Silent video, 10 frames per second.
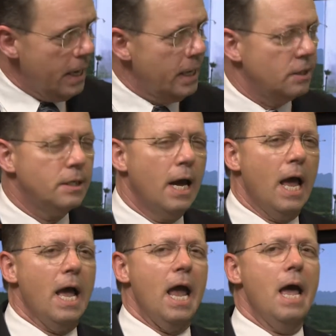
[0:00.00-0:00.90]
is yes.
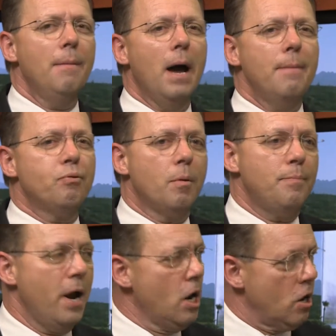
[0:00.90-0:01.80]
am I
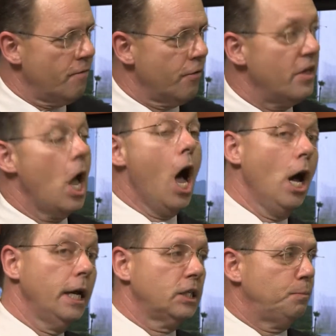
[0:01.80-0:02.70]
prepared for the
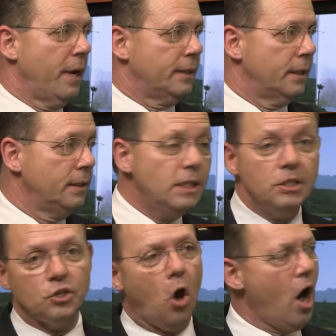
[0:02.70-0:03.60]
unexpected? This mm
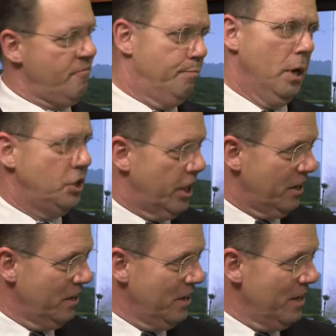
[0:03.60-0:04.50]
-hmm. is mm-hmm. off budget.
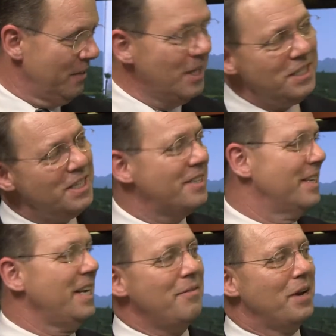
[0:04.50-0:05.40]
Right. This
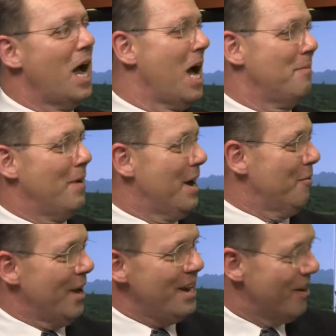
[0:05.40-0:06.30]
isn't even on my
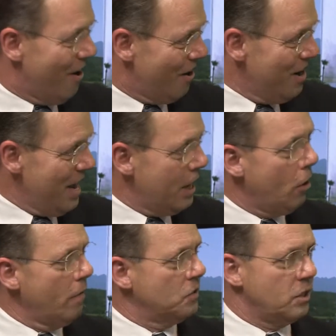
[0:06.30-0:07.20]
radar. And right.
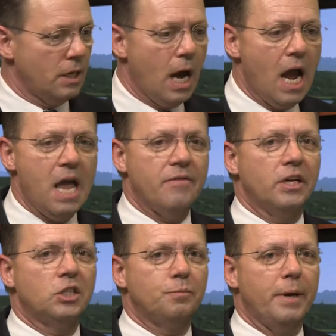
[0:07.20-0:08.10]
all of a sudden, I have an
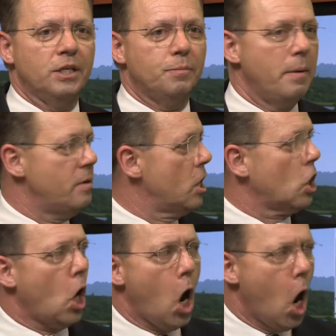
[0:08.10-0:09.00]
expense, maybe a
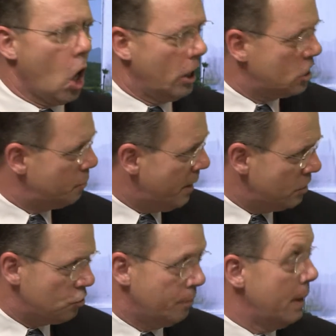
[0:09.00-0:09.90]
car
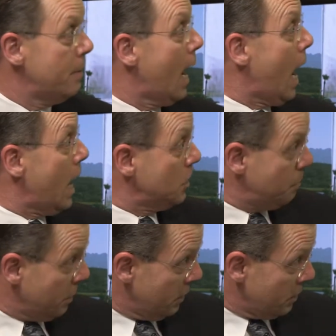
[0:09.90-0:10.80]
expense or maybe a
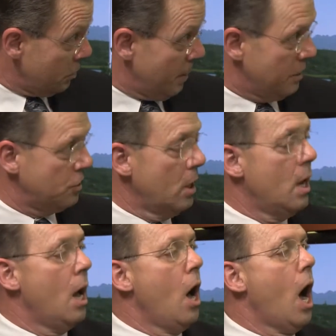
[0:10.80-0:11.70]
hospital expense.
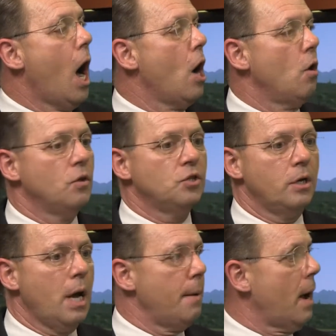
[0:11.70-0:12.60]
Right. I all of a
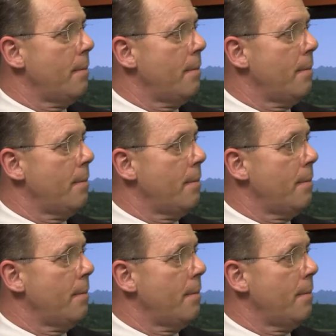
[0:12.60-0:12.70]
sudden I, I,